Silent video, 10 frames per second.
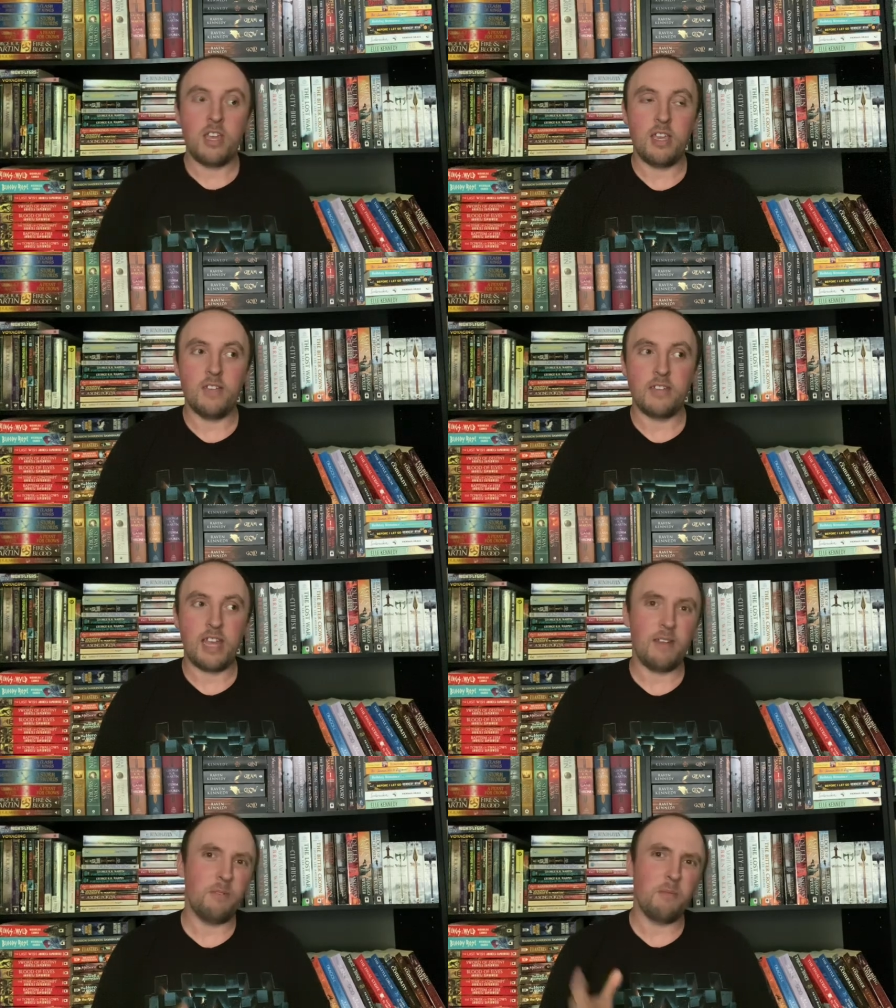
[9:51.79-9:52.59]
is
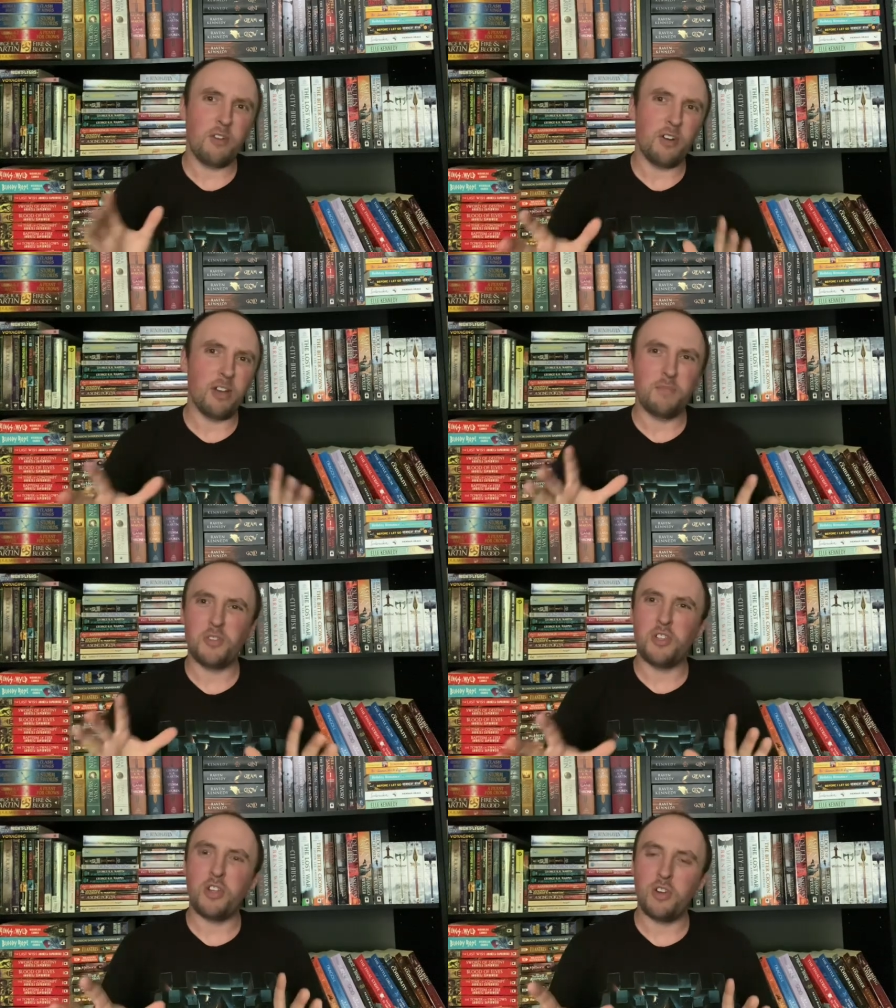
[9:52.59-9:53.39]
kind of a more
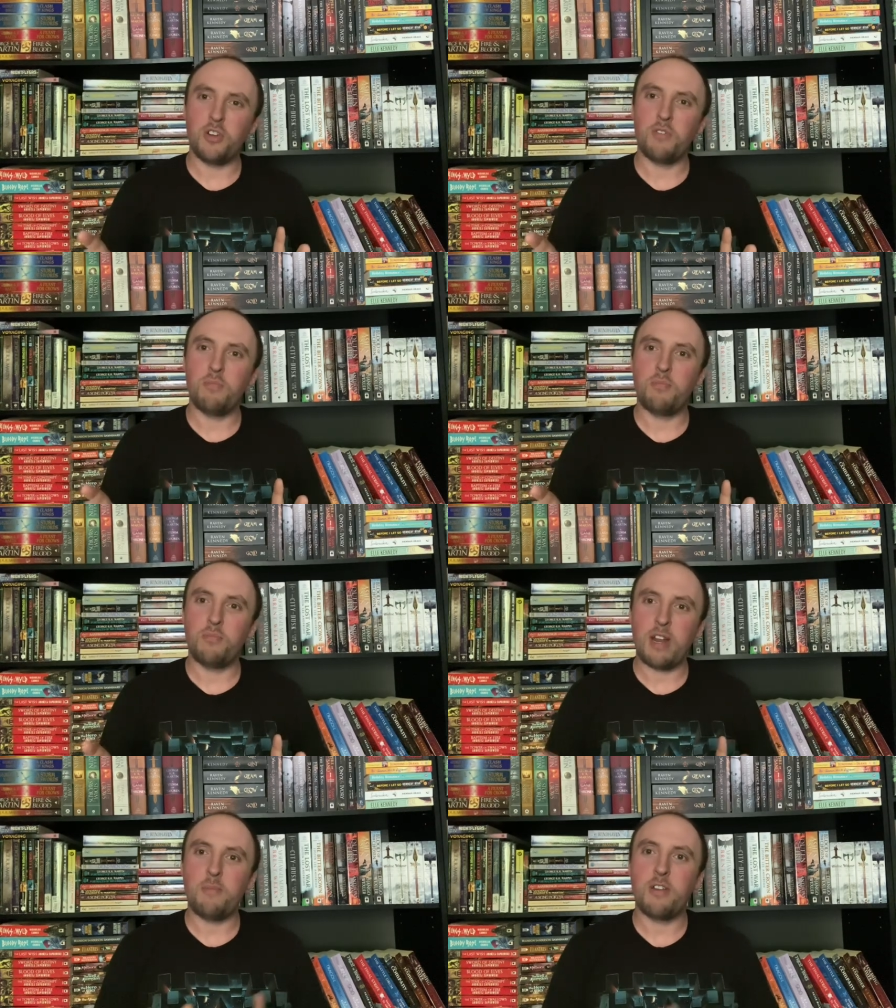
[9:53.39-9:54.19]
obscure
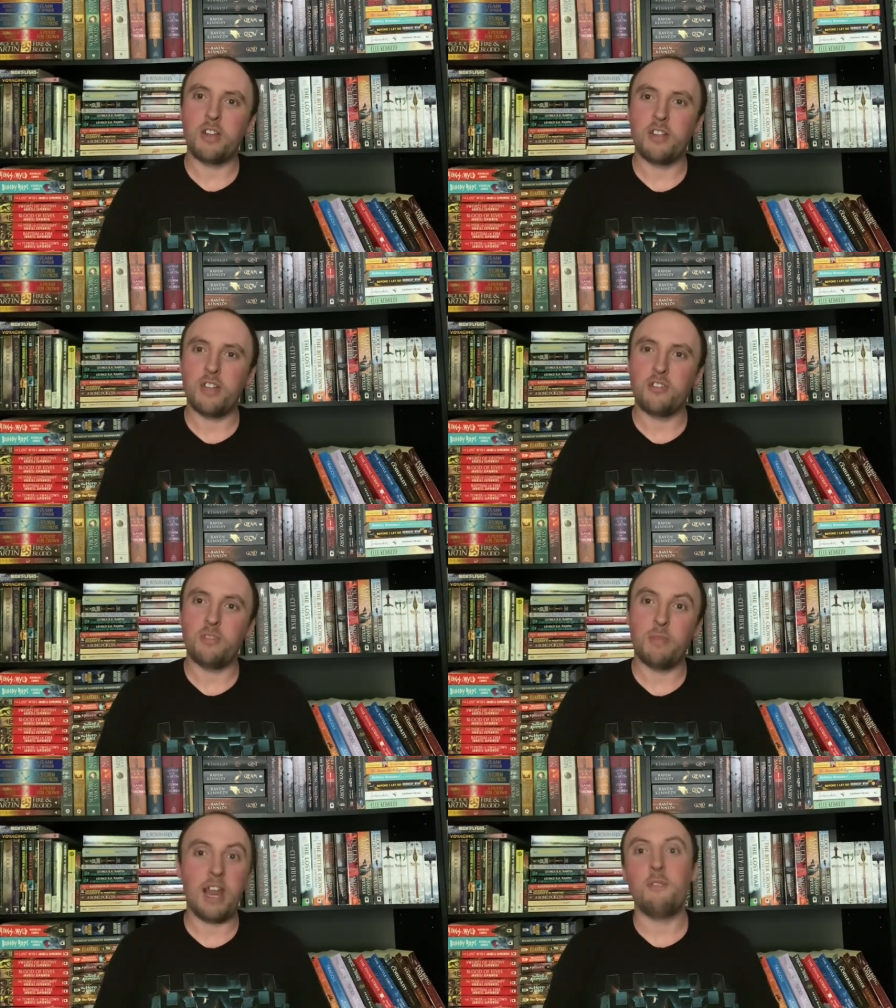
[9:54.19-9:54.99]
Bradbury
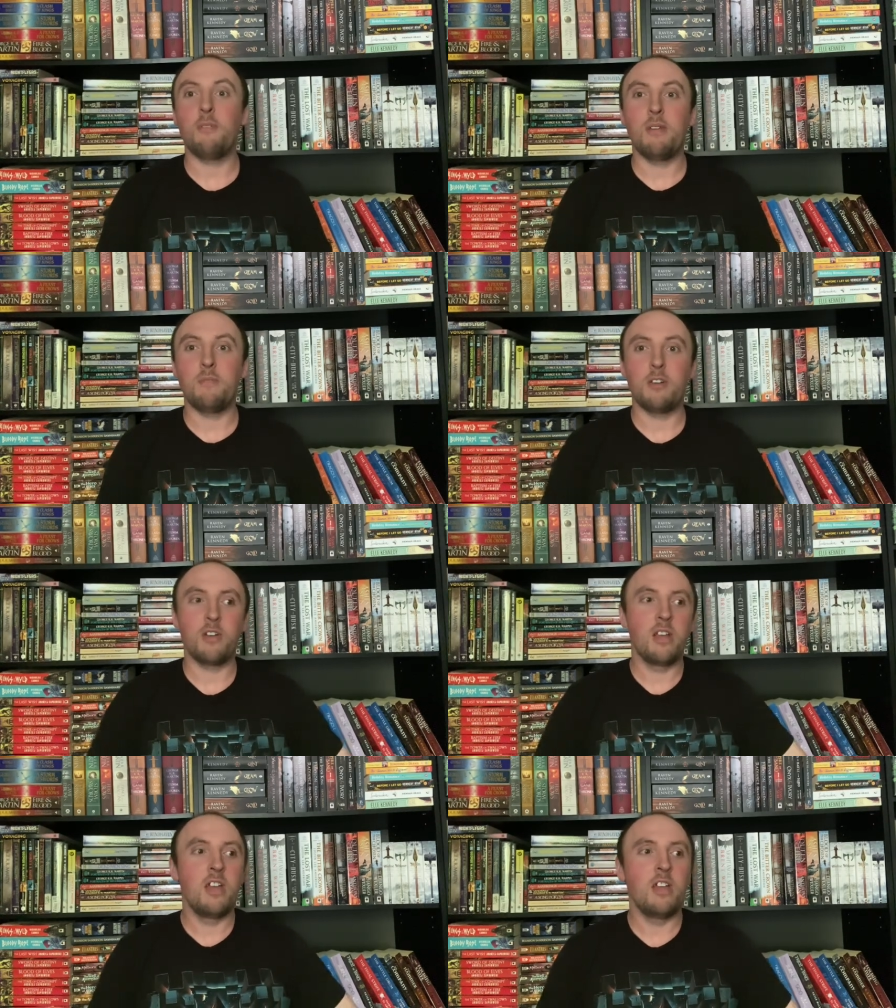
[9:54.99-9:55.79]
collection, but I
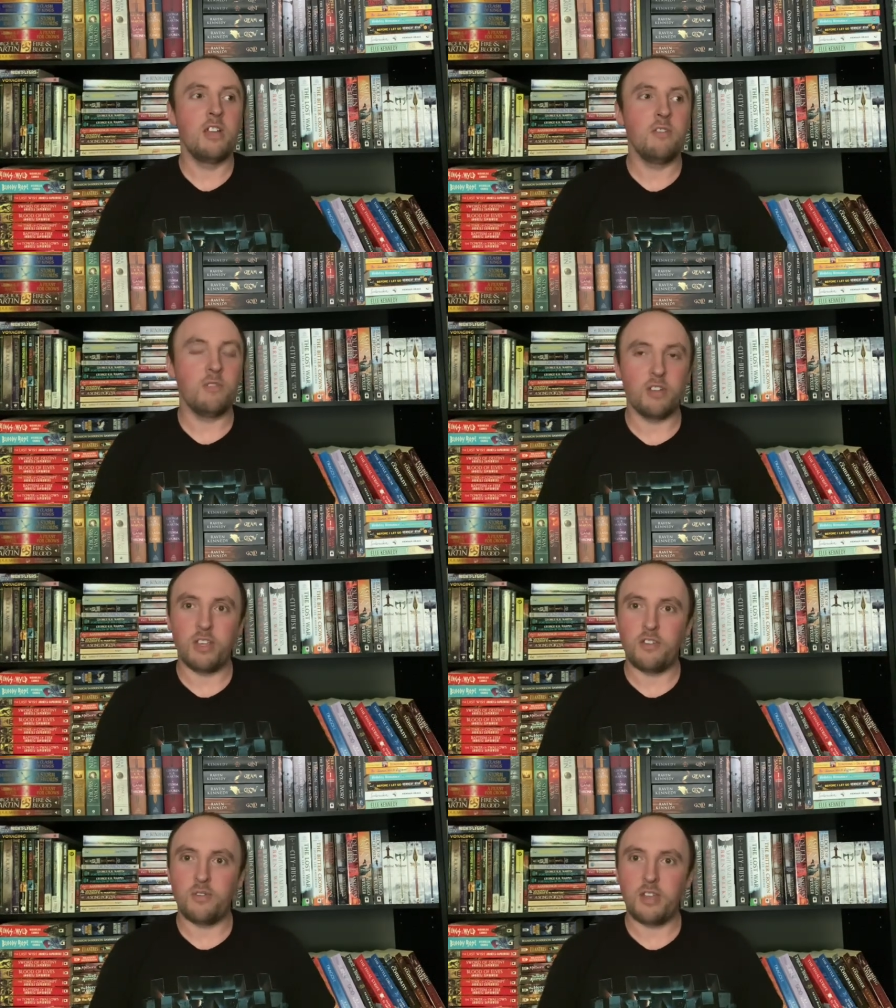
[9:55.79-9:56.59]
remember really
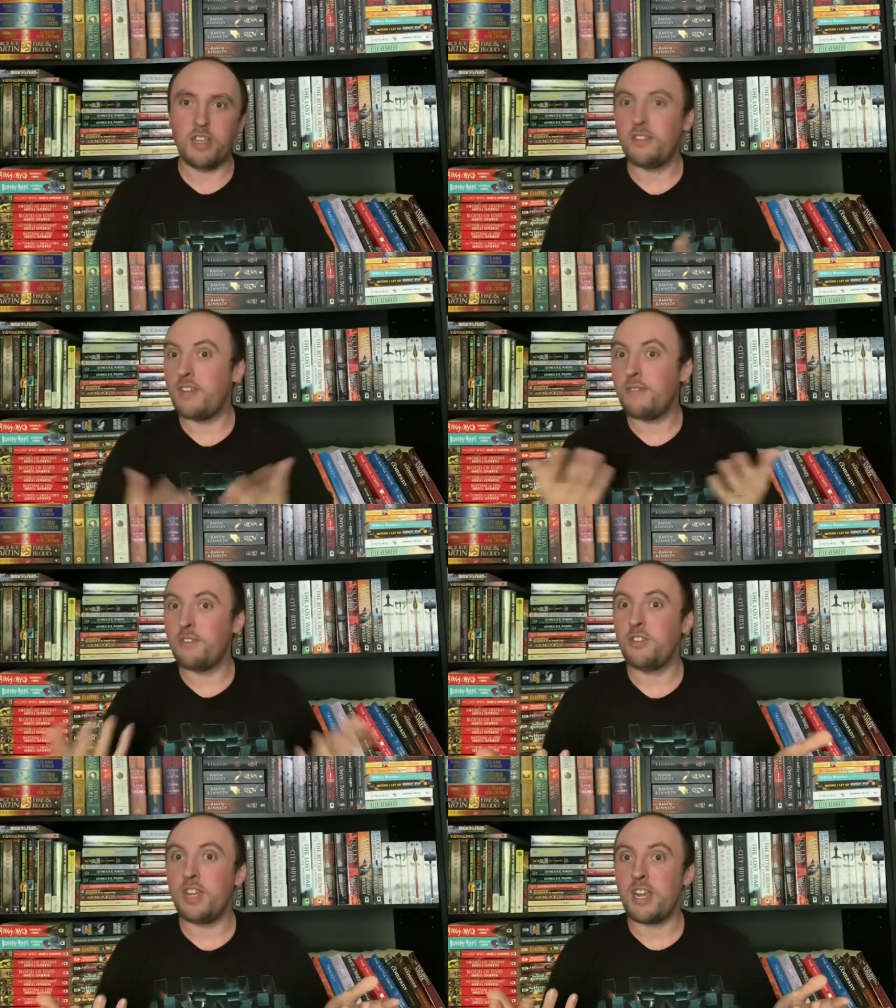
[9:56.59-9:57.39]
enjoying it, so
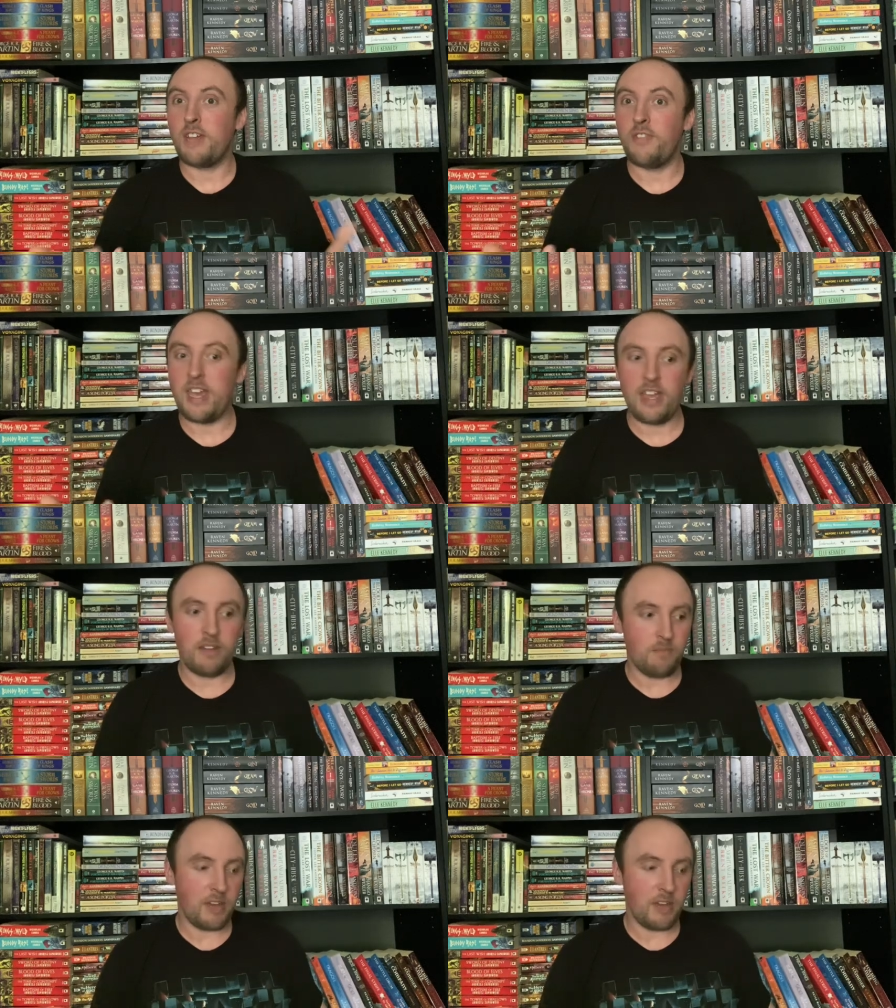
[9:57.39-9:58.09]
definitely check out that.